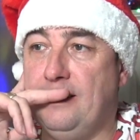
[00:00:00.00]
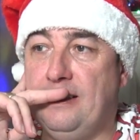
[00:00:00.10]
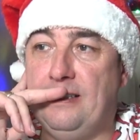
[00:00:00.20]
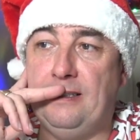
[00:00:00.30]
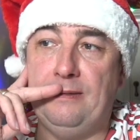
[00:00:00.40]

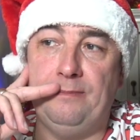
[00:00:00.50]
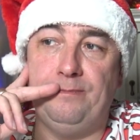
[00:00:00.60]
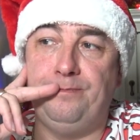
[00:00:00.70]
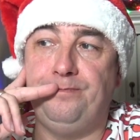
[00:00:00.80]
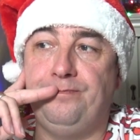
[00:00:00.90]

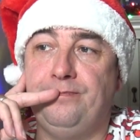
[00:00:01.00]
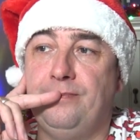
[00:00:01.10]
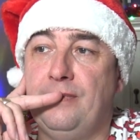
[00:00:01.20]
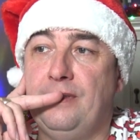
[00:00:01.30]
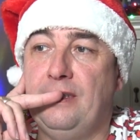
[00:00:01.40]
and
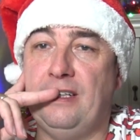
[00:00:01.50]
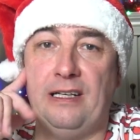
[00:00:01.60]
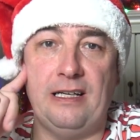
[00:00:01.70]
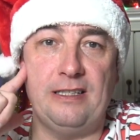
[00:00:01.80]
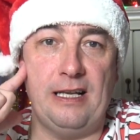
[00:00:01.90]
a
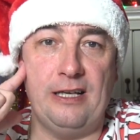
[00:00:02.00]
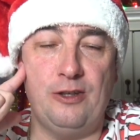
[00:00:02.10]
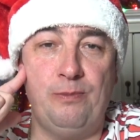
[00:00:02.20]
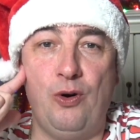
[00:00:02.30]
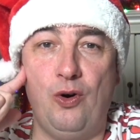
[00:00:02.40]
nice glass
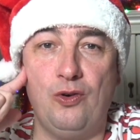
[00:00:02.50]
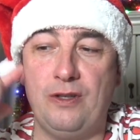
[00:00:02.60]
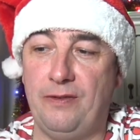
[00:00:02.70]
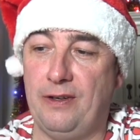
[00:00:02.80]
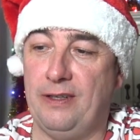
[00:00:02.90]
of
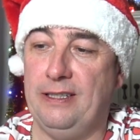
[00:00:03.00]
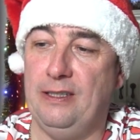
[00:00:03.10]
port if you got